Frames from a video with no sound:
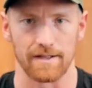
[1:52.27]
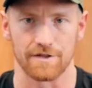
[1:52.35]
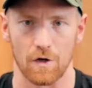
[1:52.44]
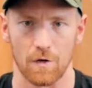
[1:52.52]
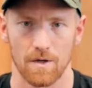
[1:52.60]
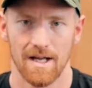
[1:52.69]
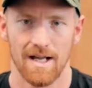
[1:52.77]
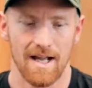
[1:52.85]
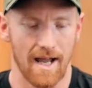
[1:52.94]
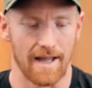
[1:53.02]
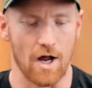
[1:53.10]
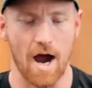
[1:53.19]
So
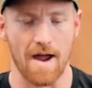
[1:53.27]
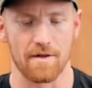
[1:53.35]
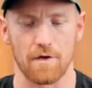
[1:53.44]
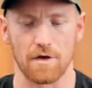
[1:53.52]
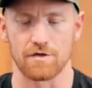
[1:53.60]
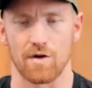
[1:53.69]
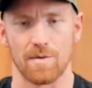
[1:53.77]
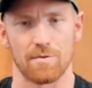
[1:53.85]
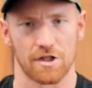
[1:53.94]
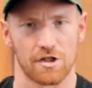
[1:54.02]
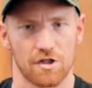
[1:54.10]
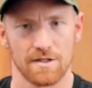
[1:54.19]
in either of those 3
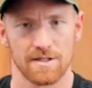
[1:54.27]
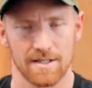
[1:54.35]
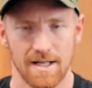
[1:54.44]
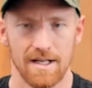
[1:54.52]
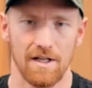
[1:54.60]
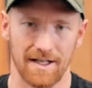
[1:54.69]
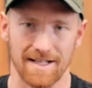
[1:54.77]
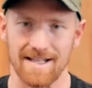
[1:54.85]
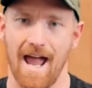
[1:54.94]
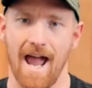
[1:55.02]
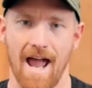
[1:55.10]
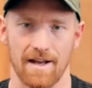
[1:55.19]
positions, you can just
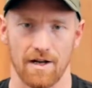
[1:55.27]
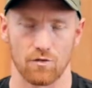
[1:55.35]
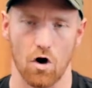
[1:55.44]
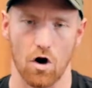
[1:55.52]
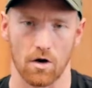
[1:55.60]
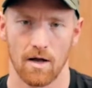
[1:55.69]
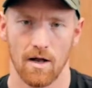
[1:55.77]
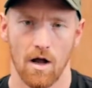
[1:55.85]
add a rock.